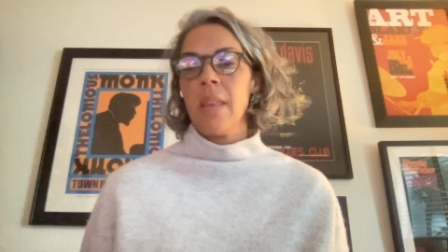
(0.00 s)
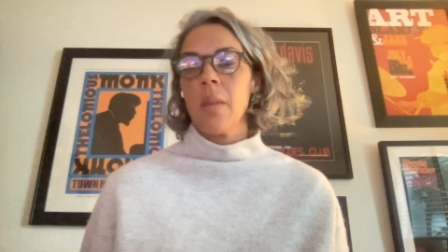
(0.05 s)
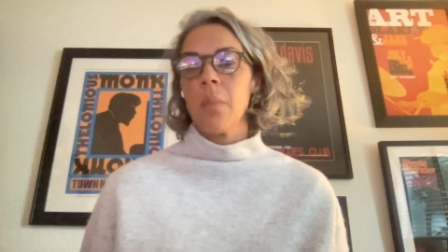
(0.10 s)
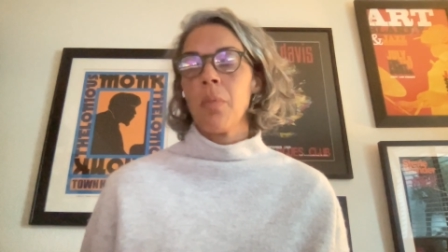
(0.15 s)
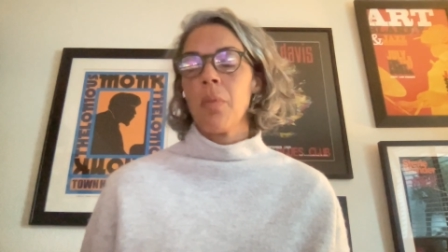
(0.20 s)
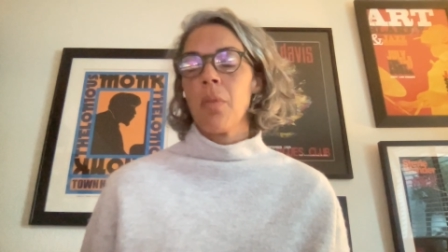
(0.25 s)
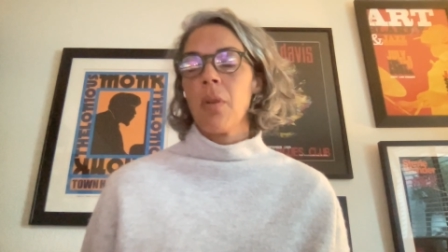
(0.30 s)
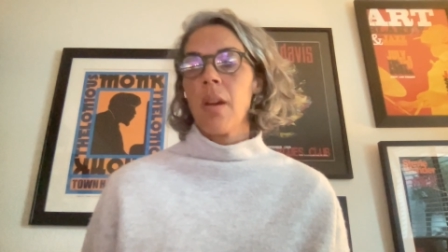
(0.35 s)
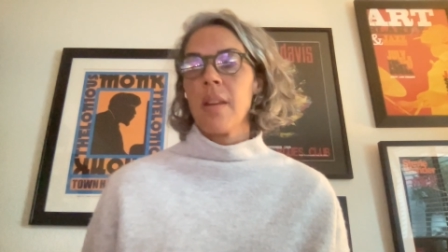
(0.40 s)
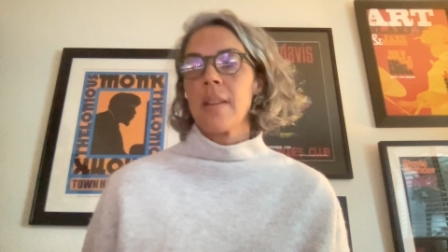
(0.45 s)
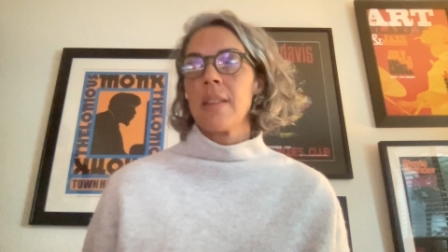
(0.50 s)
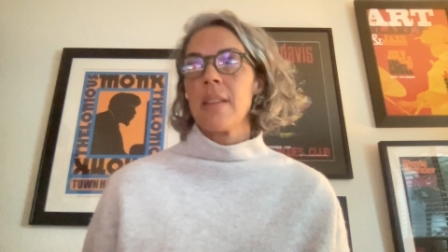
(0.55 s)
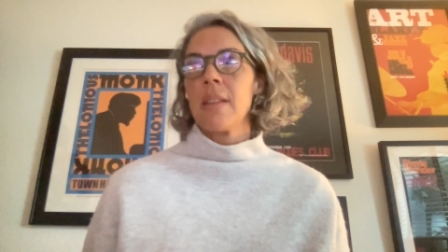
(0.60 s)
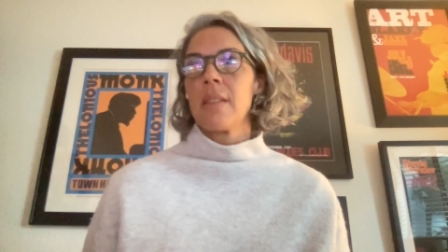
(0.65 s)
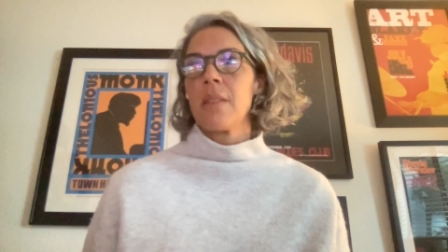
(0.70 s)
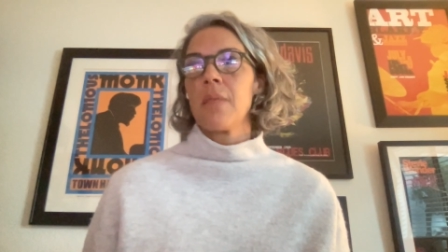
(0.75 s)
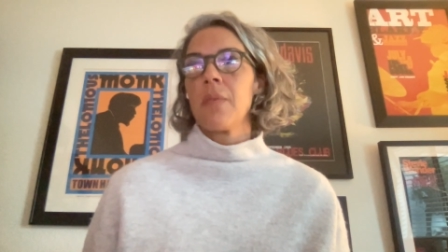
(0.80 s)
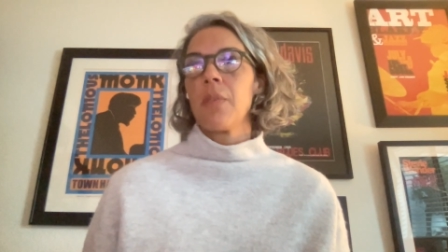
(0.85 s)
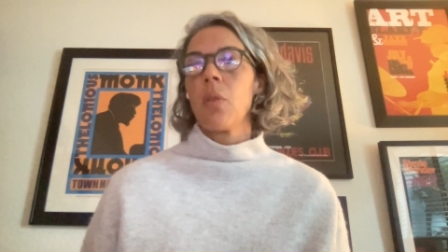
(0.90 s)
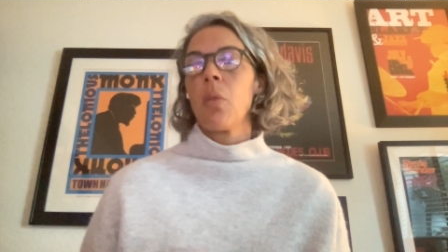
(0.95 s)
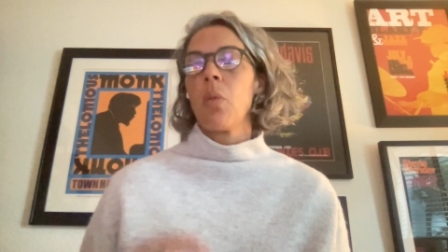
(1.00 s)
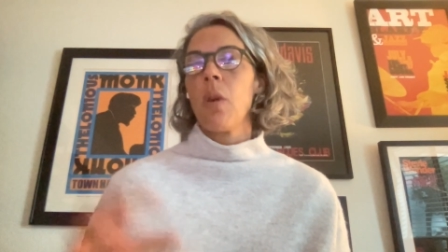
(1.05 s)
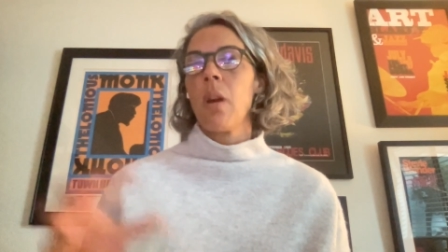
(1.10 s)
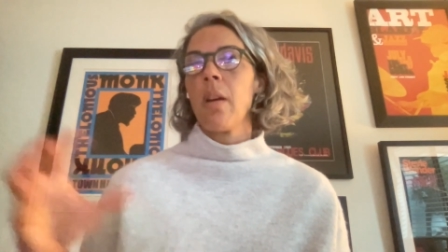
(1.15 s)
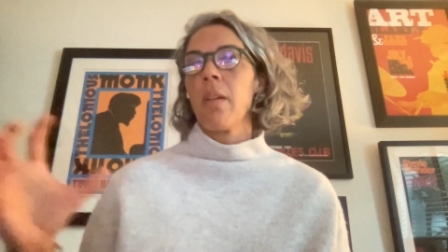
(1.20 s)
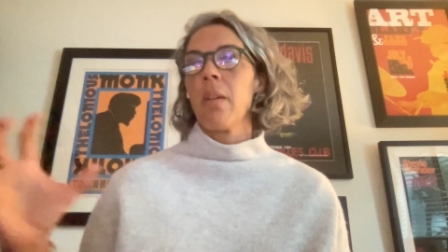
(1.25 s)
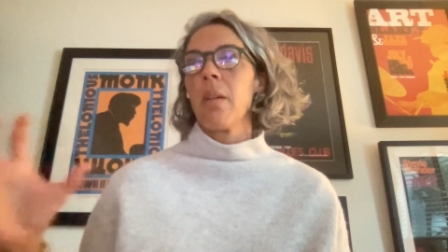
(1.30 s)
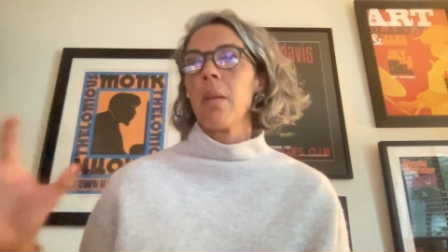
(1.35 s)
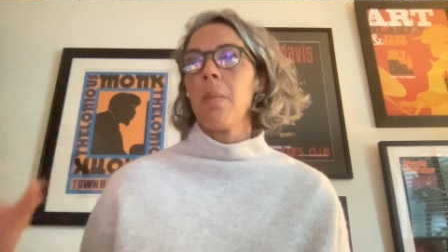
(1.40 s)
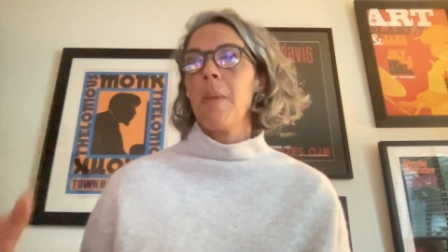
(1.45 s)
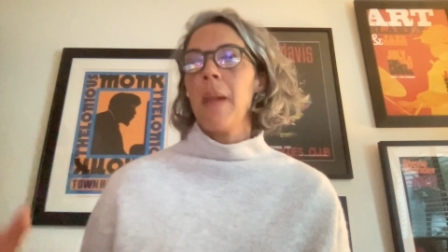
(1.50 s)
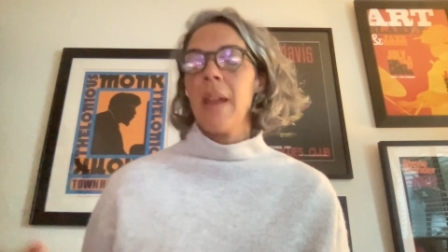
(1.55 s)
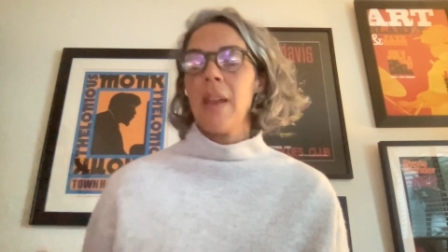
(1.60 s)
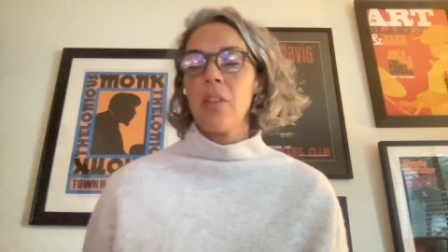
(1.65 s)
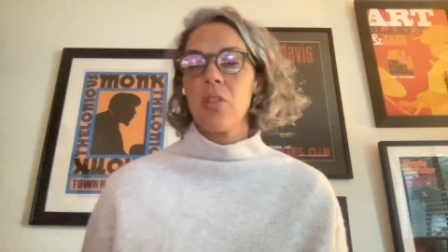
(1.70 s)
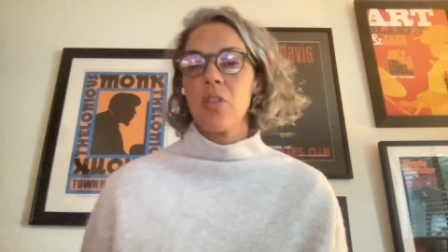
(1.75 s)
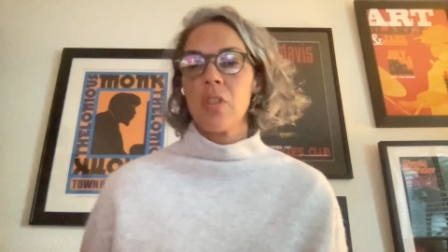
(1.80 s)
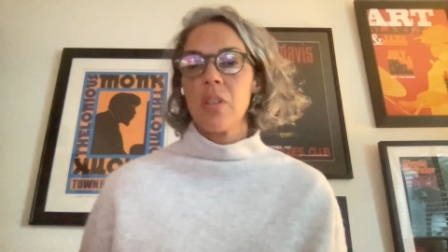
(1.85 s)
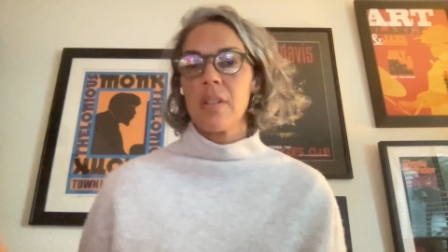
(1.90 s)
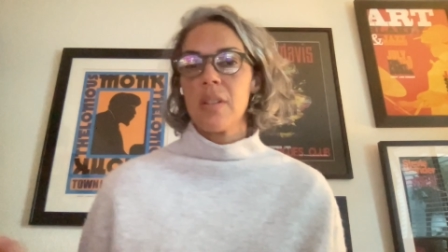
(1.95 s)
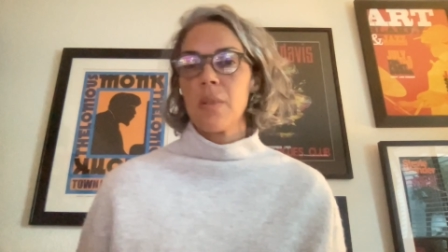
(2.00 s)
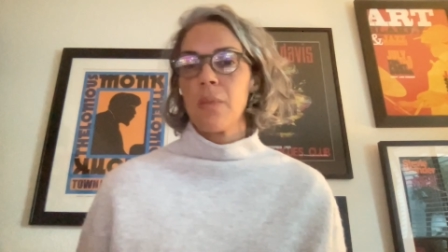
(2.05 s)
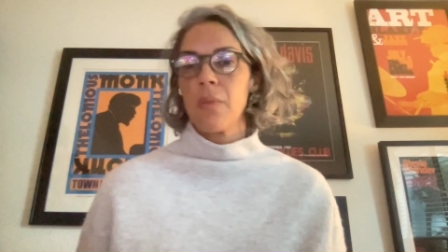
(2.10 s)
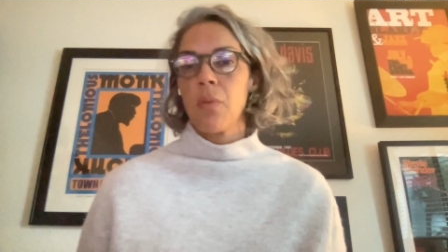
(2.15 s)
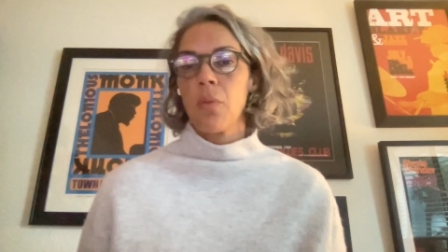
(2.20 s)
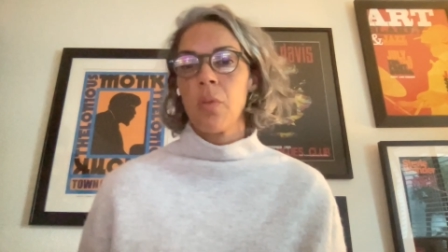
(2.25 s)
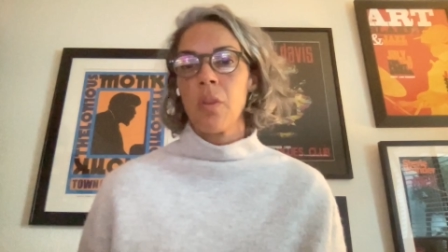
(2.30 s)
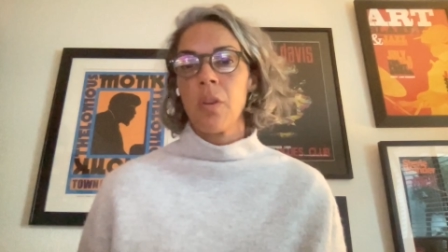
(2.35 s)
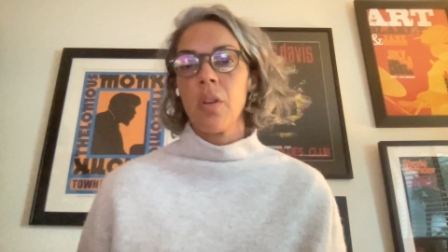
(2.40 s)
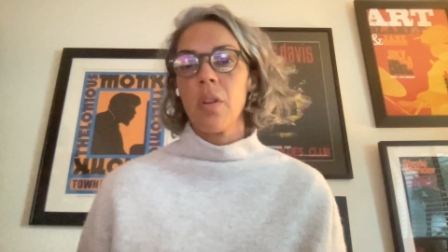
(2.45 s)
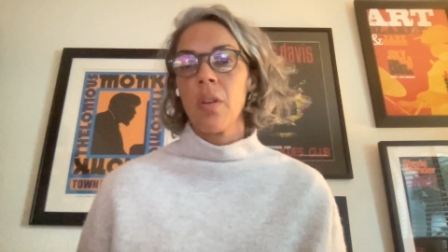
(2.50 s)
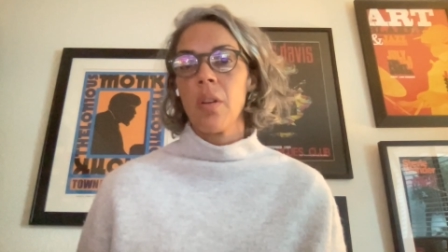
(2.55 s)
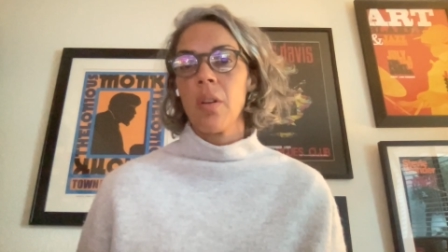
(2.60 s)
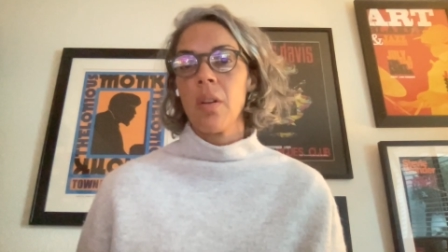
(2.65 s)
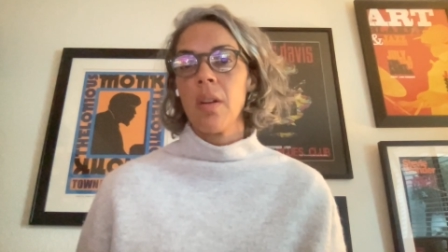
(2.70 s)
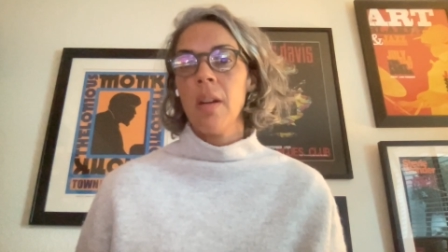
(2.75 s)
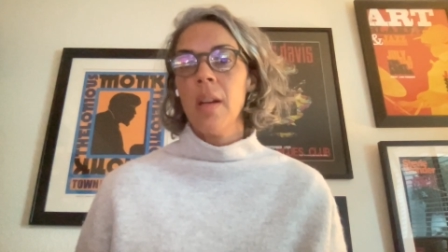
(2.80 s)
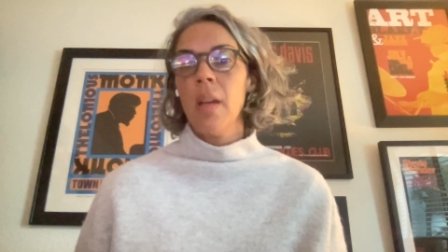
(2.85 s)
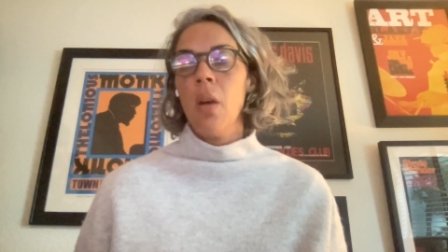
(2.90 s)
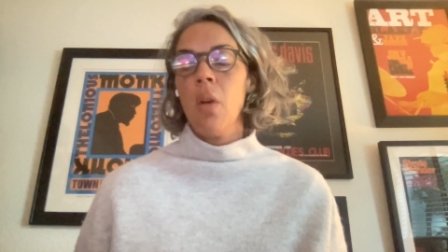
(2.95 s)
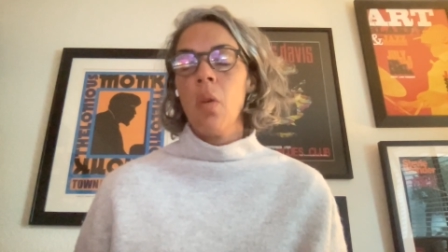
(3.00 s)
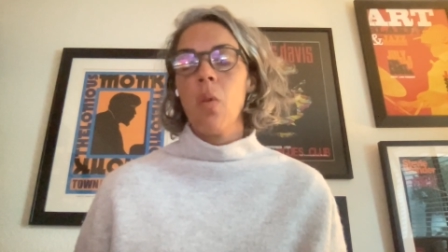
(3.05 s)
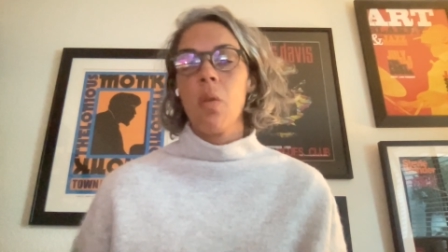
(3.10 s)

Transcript: in the process of acquiring patients for your